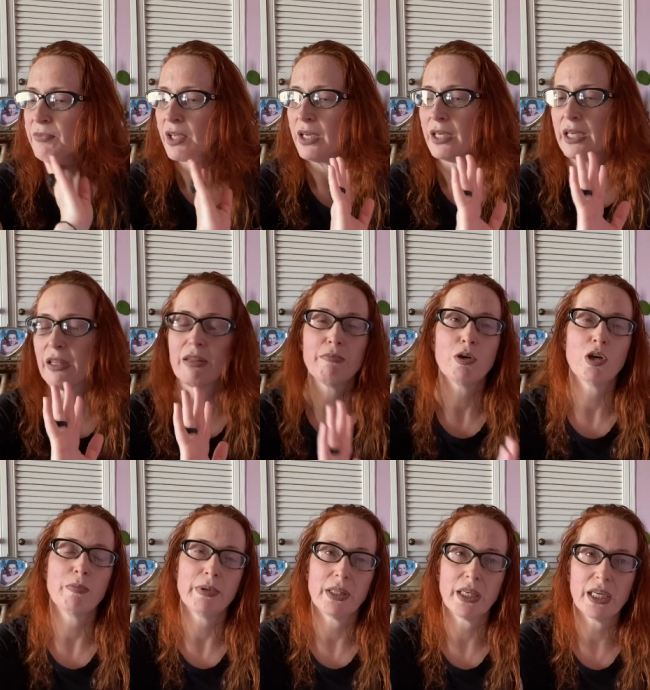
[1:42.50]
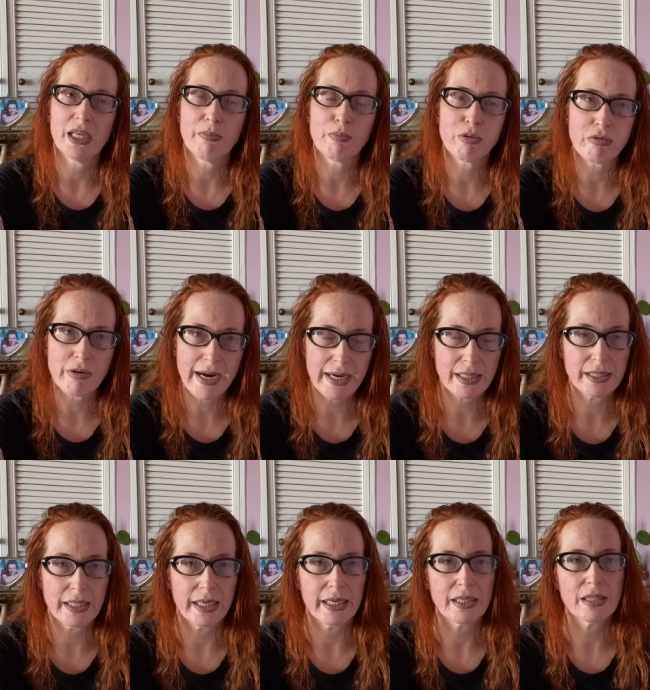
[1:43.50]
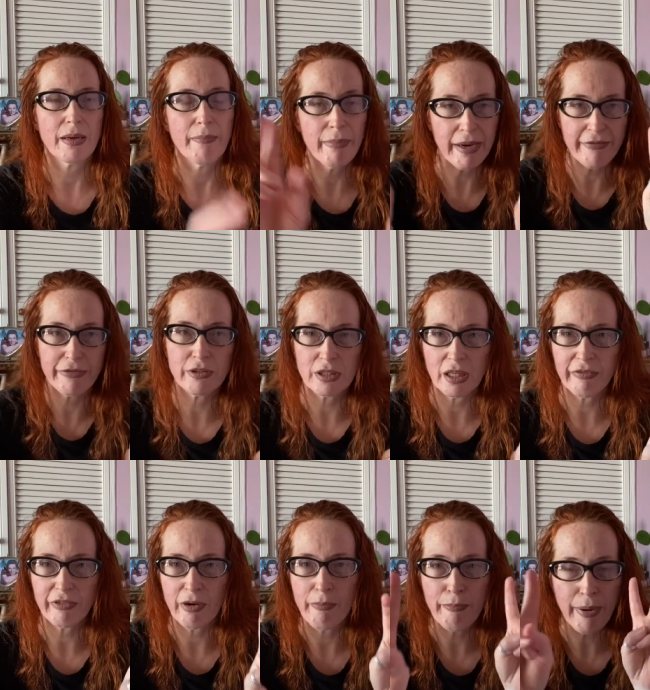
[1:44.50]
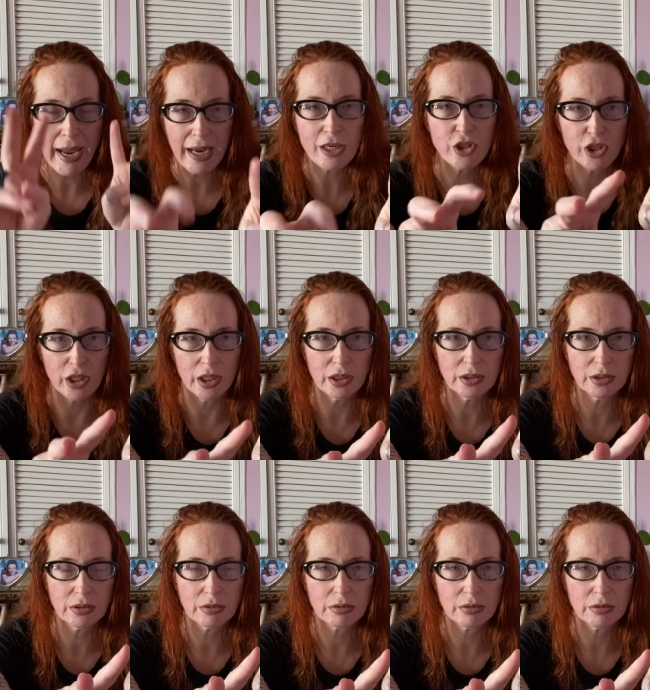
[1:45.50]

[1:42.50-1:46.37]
now the moment that he practiced mindful self-compassion